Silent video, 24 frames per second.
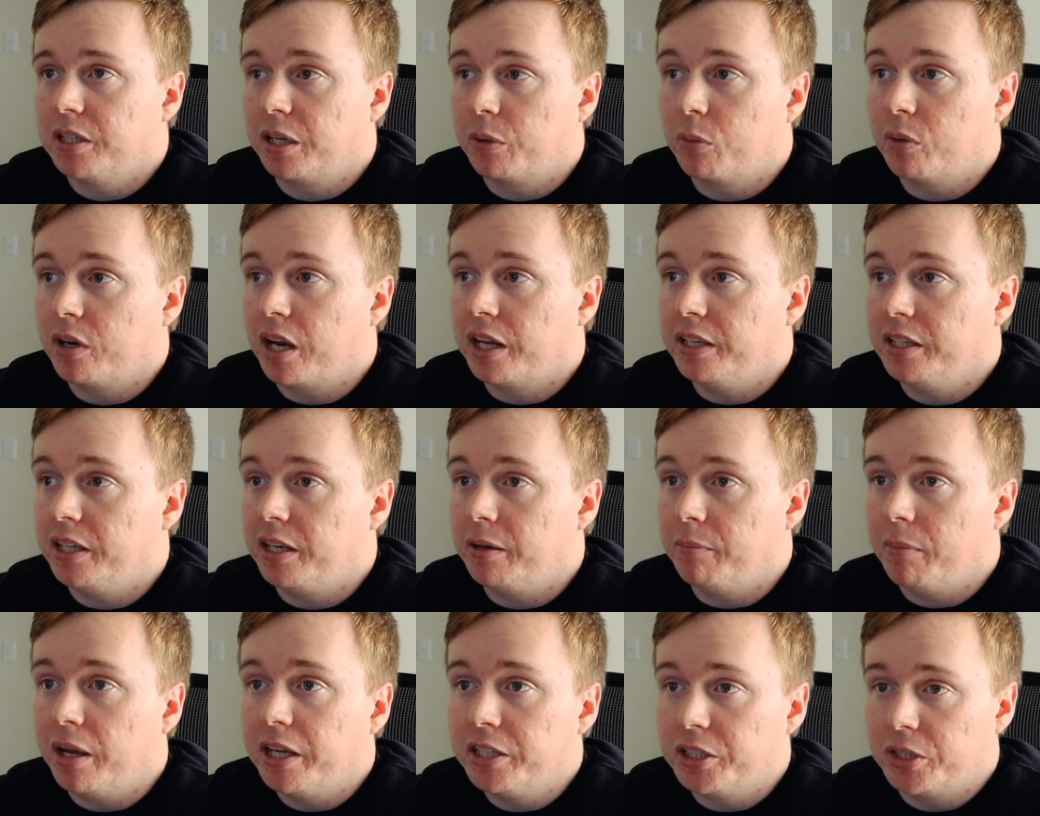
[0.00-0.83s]
like what I did
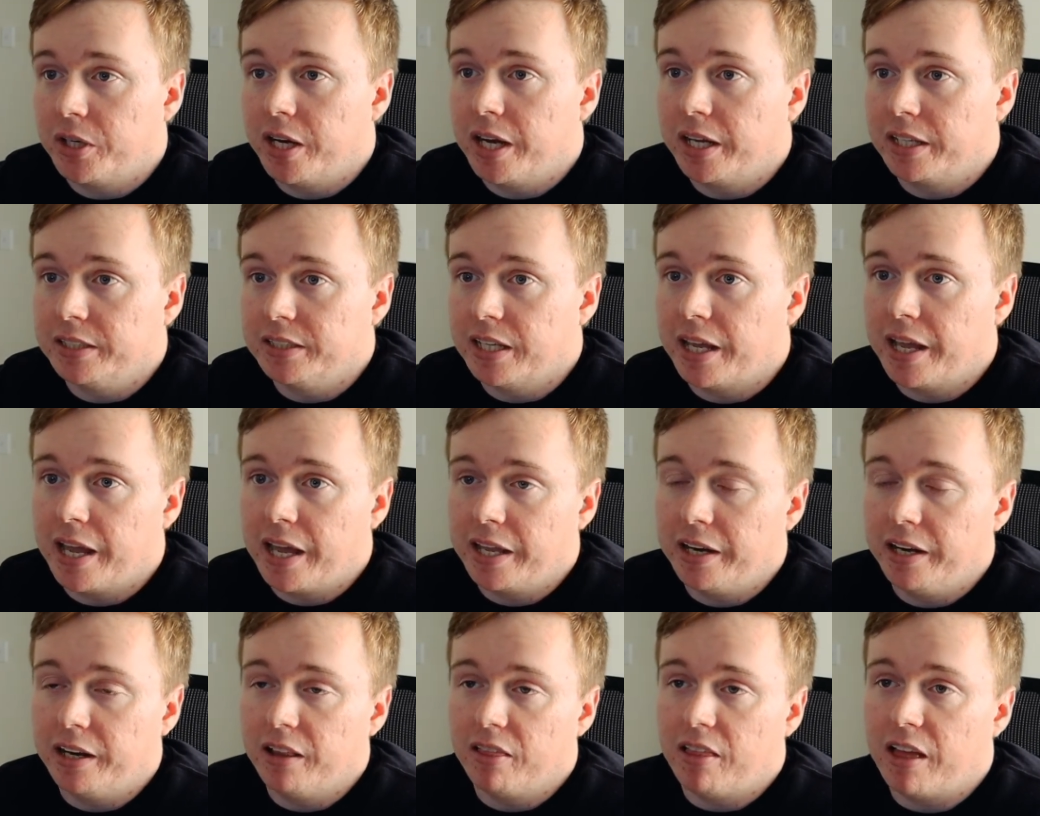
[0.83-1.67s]
in my track is I
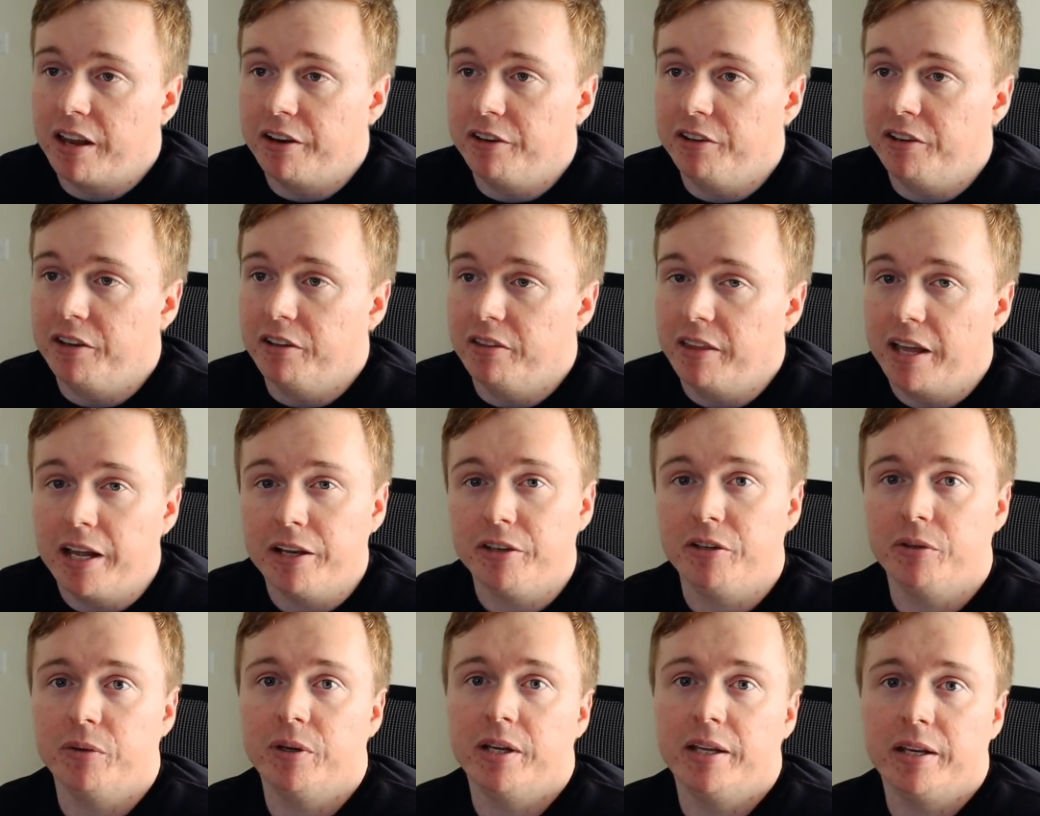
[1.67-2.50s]
added a lot of delay
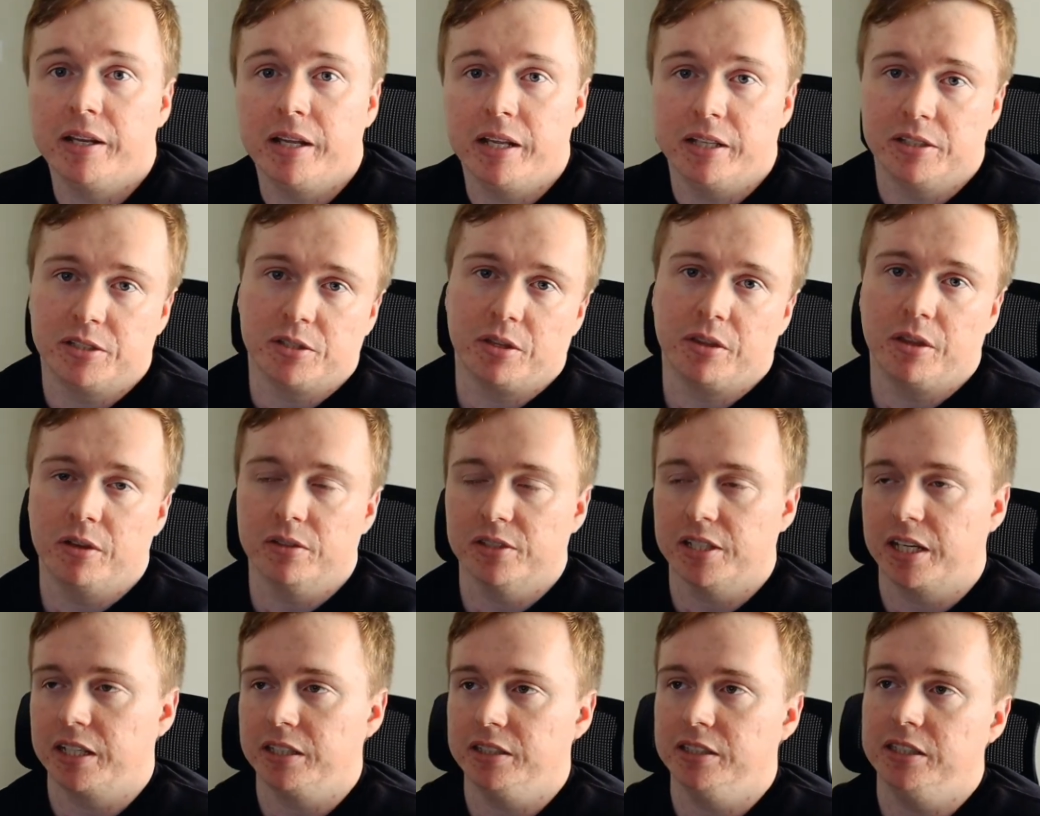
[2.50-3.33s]
to it, and so
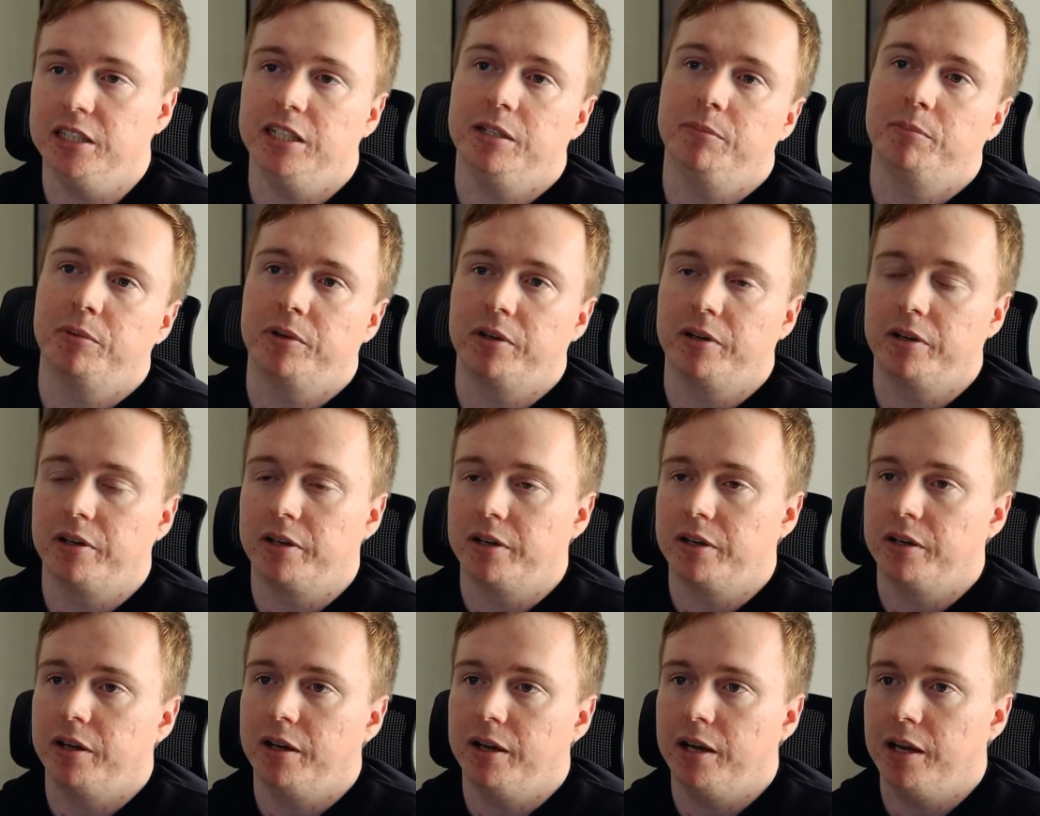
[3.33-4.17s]
those like
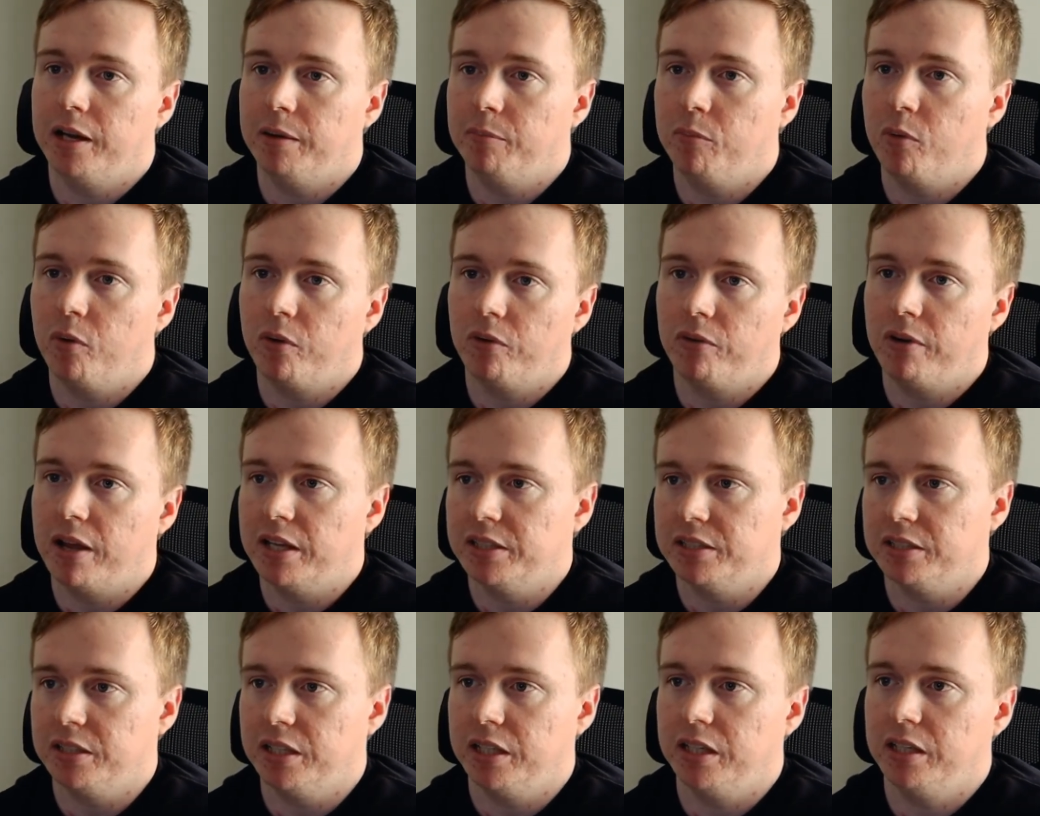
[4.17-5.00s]
deeper, more
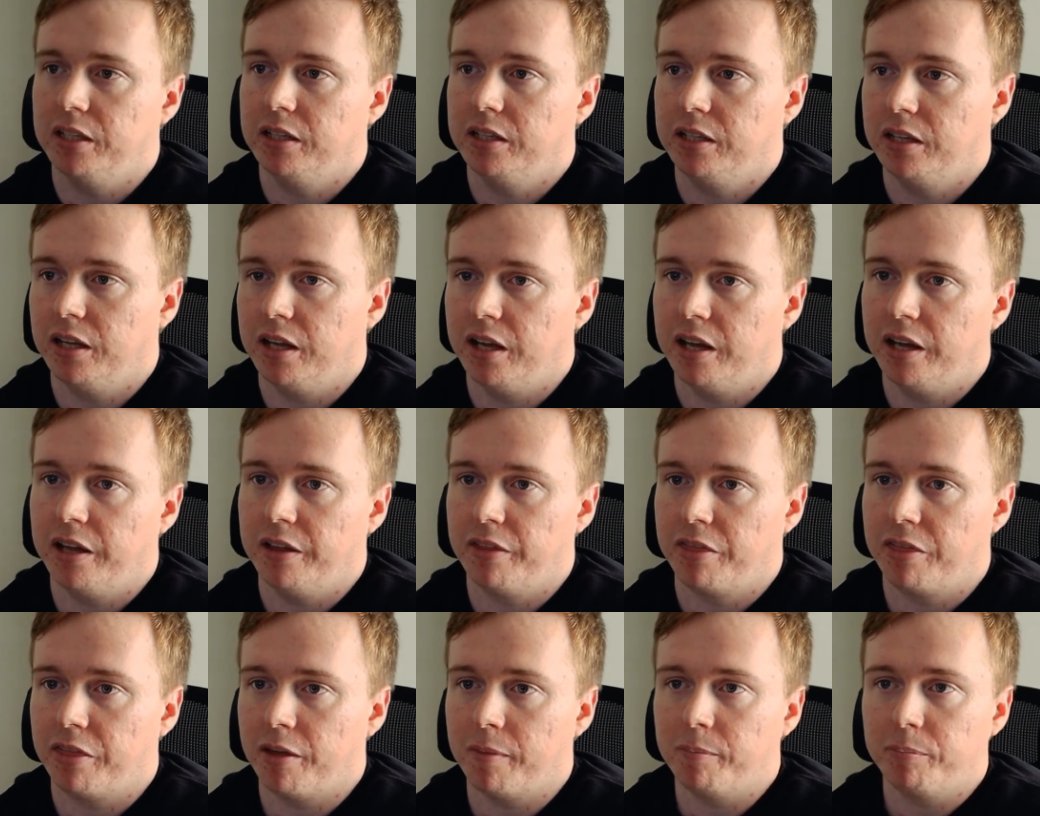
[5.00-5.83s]
resonant,
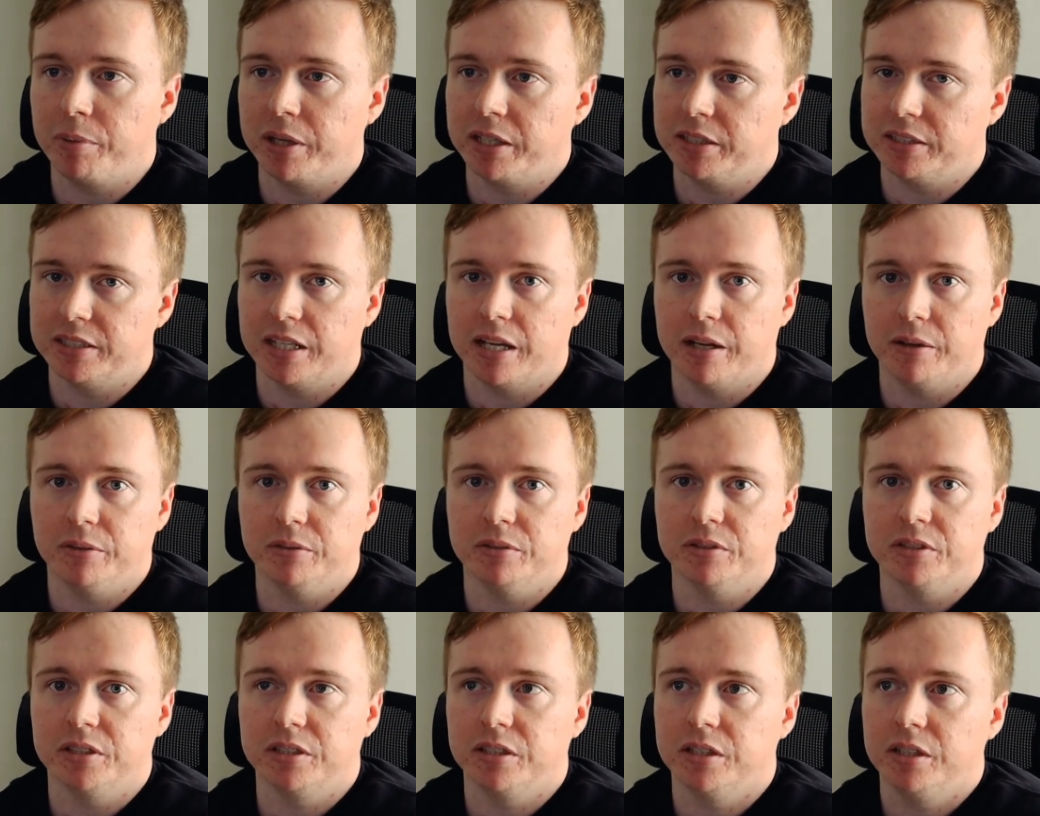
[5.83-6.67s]
thumping
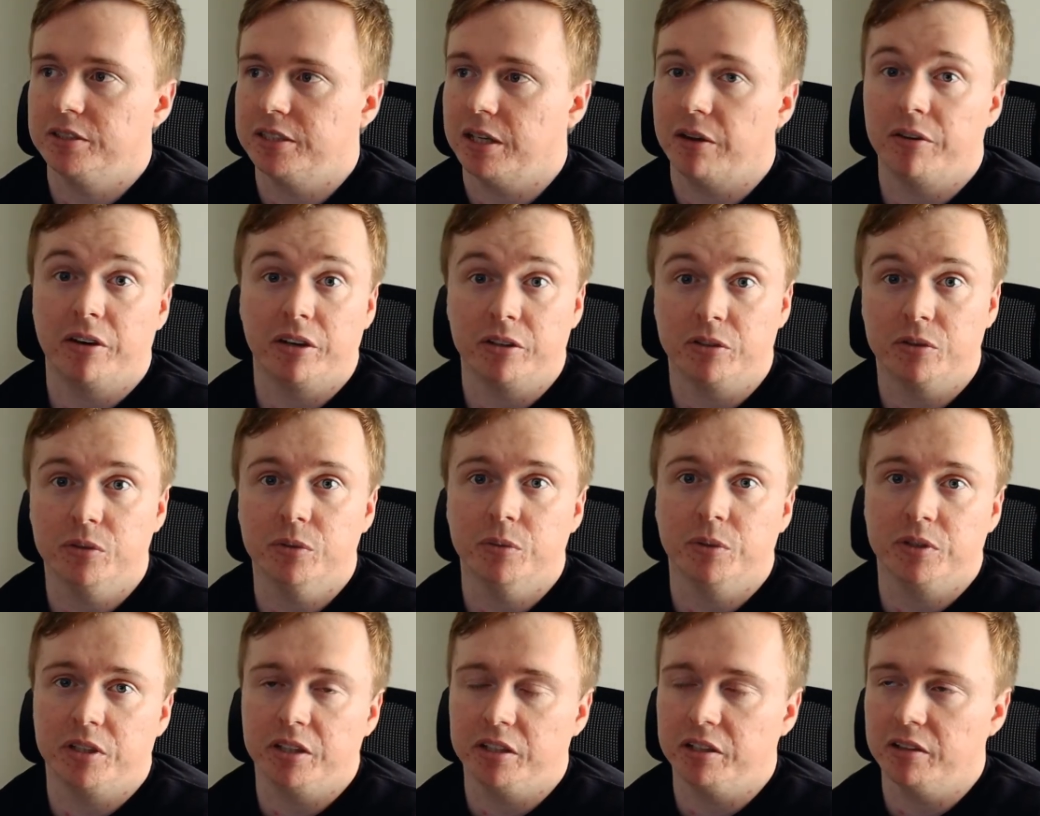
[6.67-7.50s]
sounds sounded cool
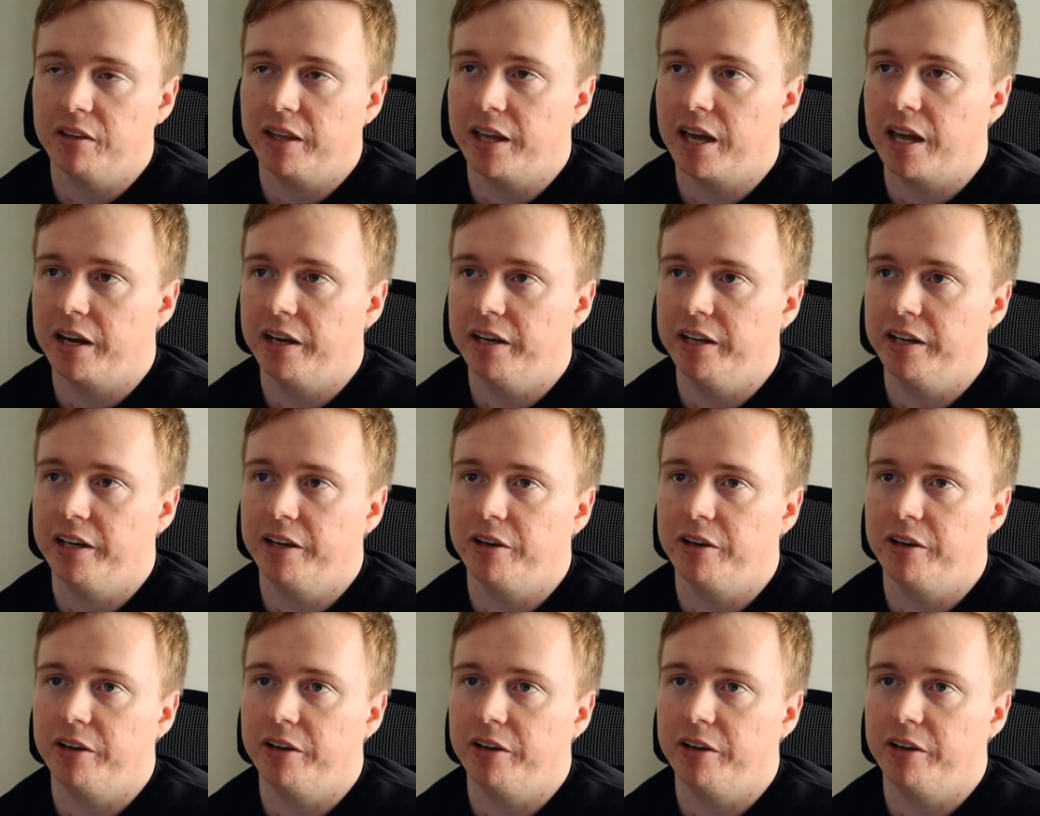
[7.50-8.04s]
with the delay on it.